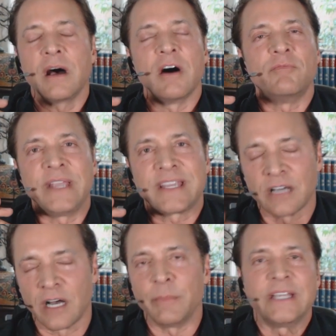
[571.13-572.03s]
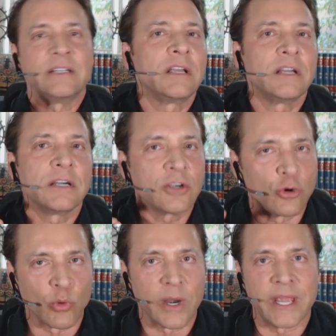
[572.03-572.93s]
of becoming
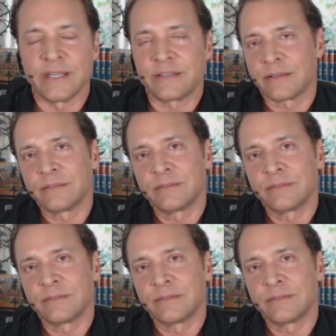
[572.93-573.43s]
great?